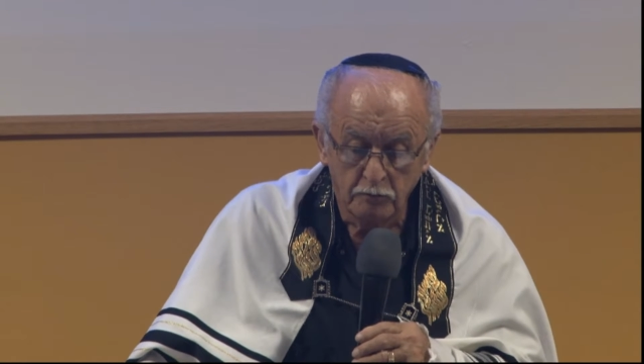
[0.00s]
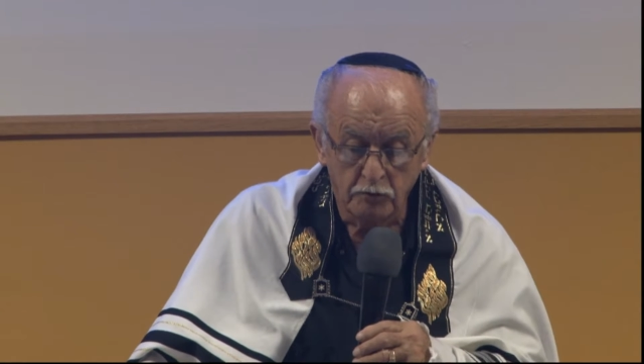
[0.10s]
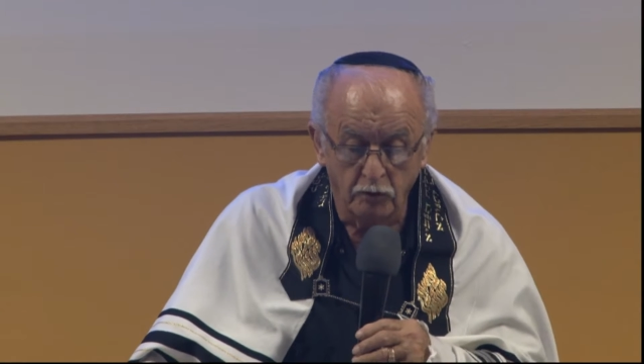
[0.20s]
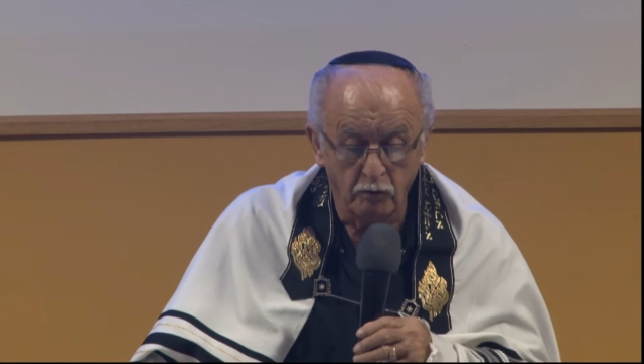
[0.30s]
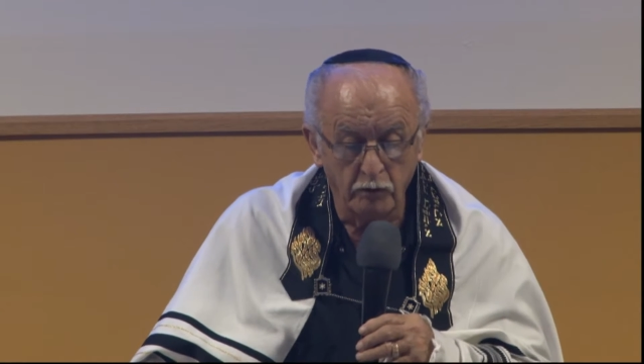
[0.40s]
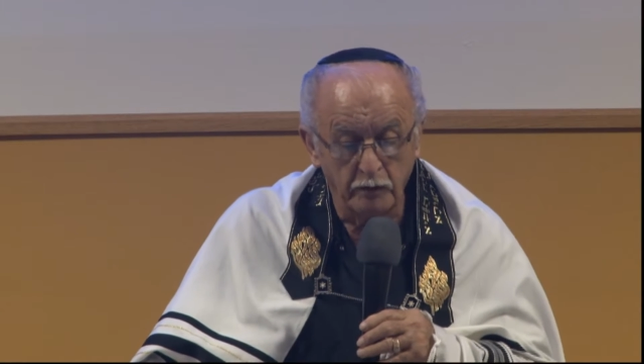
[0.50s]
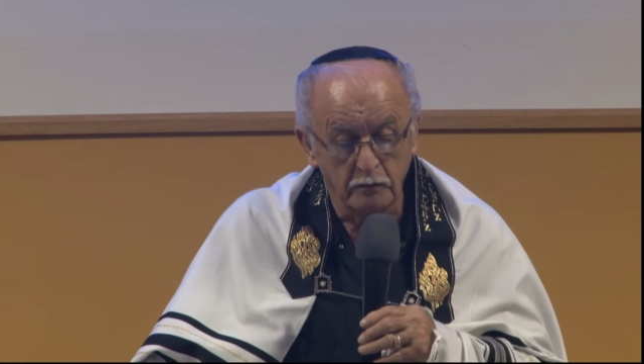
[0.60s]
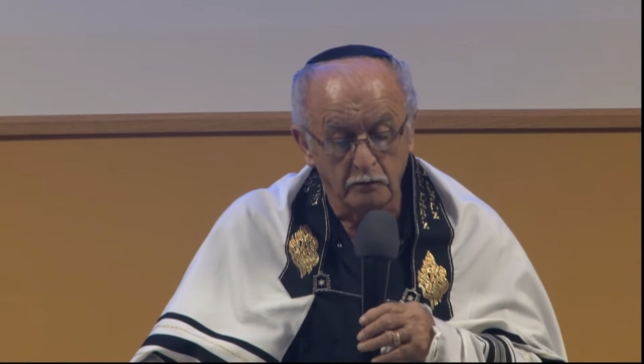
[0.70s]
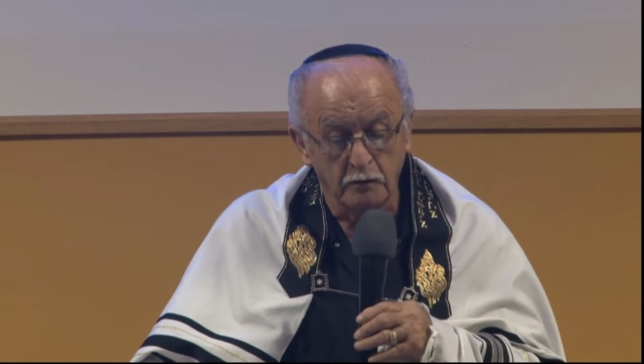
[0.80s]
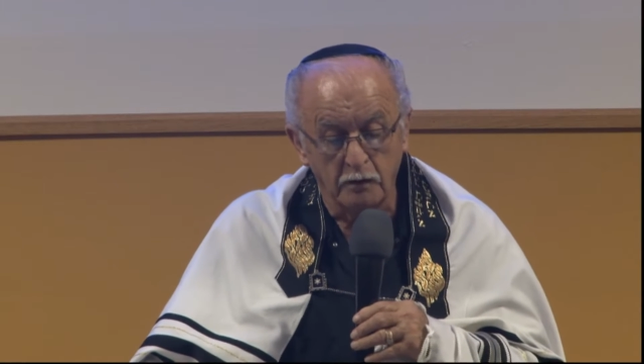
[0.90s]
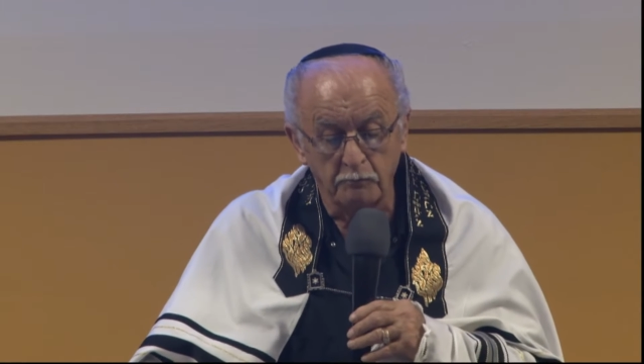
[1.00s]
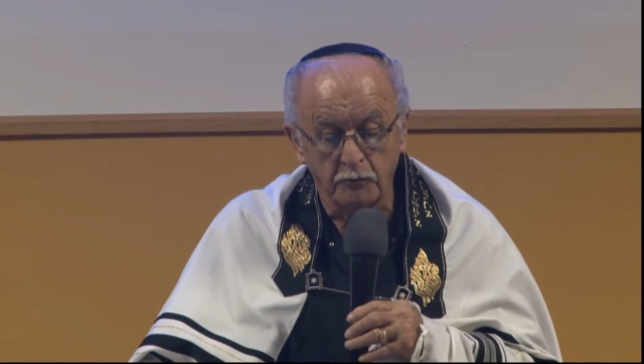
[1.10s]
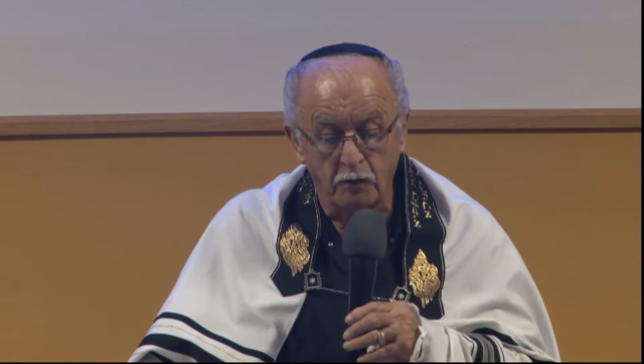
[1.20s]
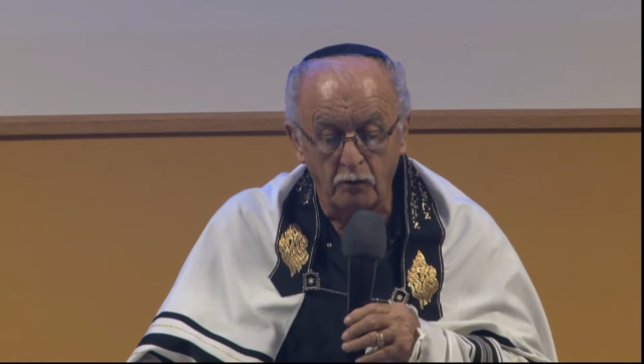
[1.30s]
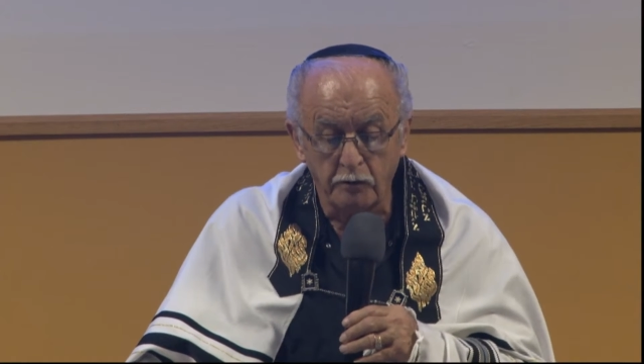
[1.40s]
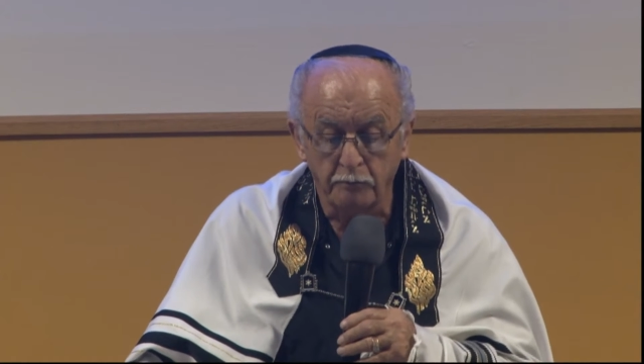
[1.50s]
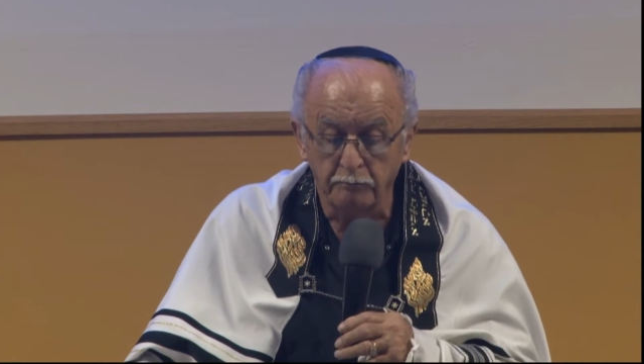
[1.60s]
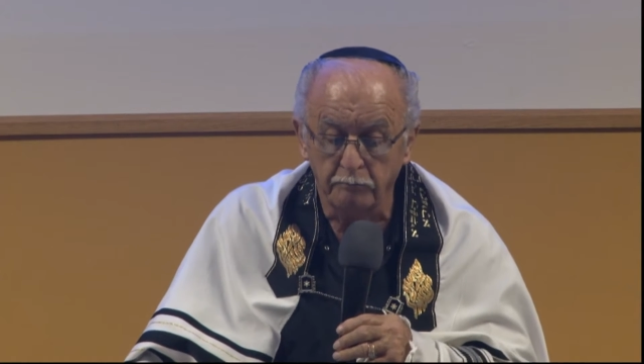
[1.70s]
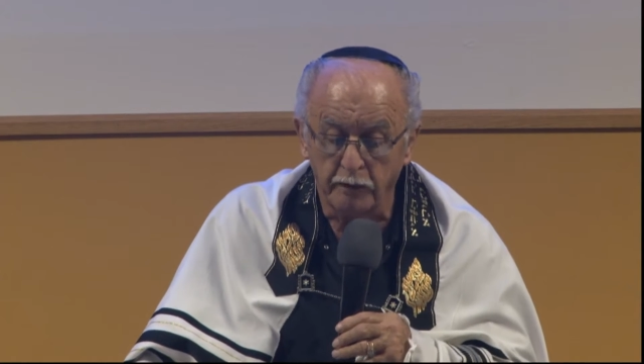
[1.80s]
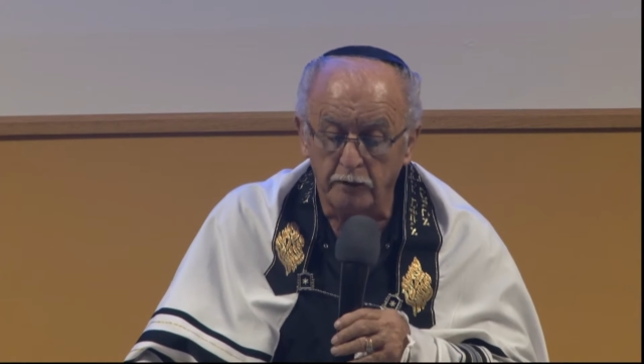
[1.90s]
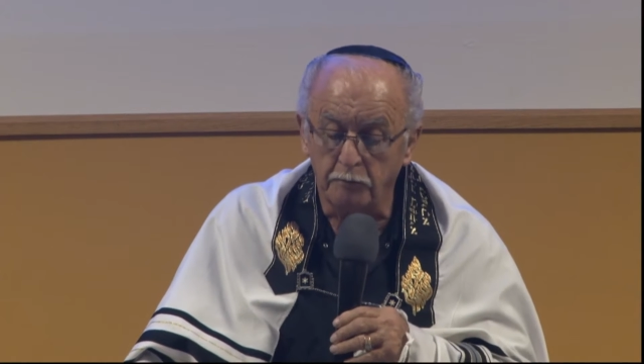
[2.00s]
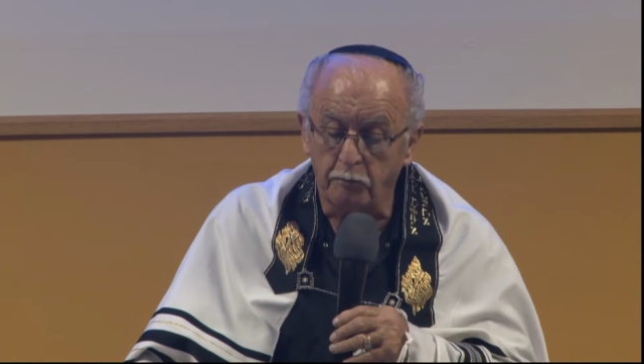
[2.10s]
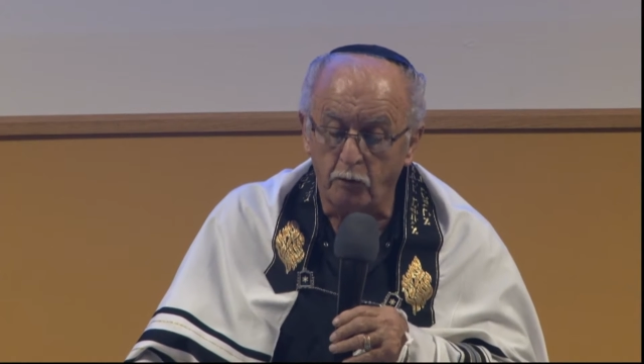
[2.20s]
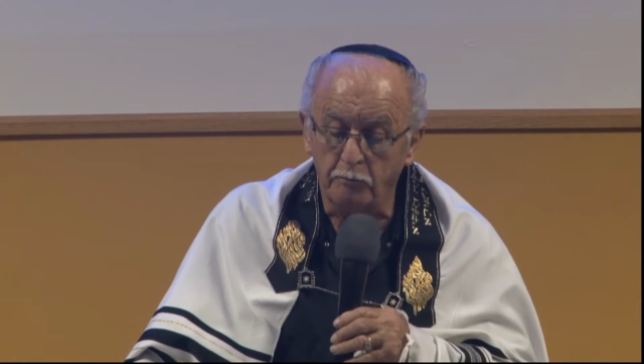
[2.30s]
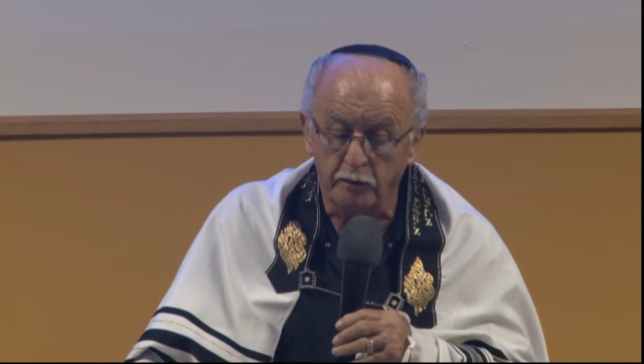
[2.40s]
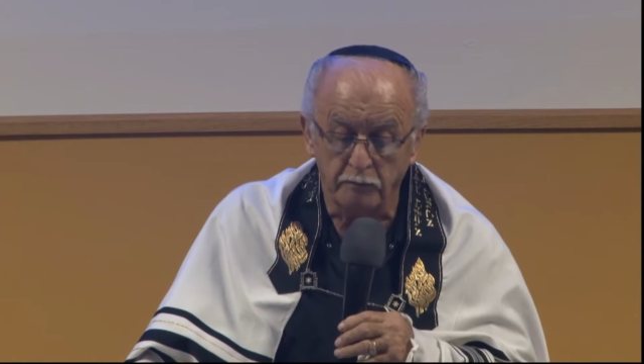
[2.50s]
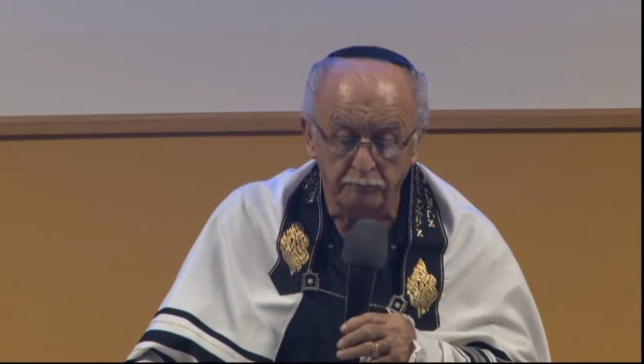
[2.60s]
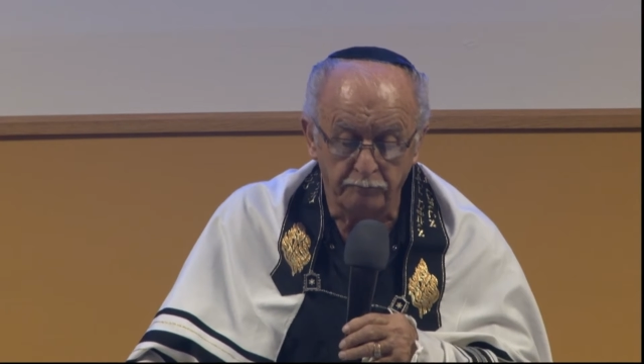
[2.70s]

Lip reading: So he looked it up and called him, made an appointment.